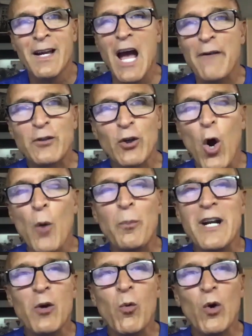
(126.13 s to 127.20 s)
After
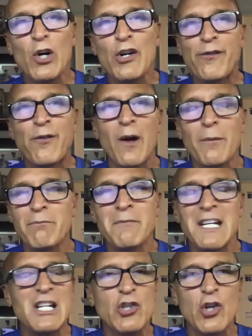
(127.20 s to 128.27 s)
opening words from
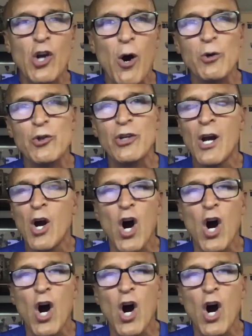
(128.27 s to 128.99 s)
each coach,